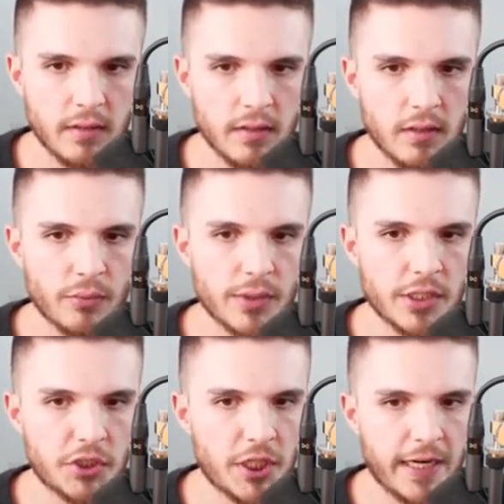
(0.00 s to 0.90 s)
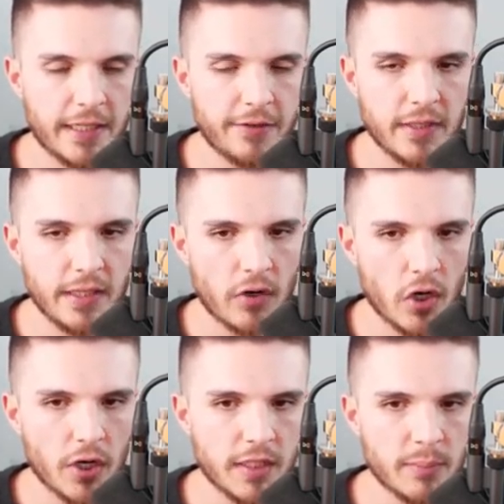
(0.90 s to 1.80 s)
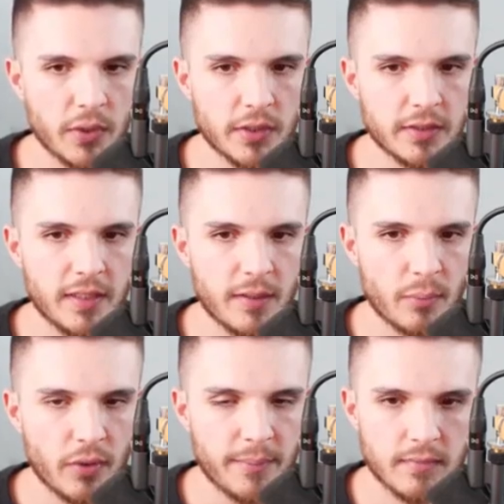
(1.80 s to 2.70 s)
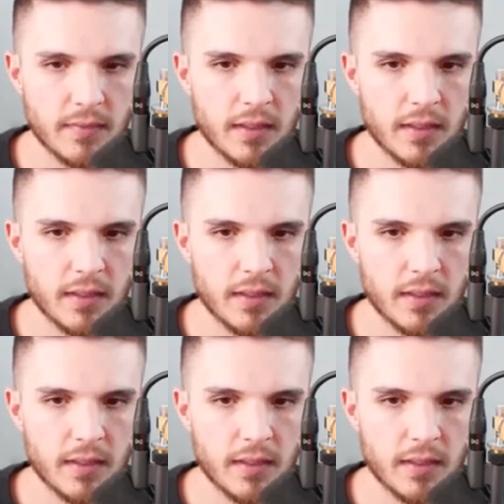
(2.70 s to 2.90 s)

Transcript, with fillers: we check if they've already booked an appointment.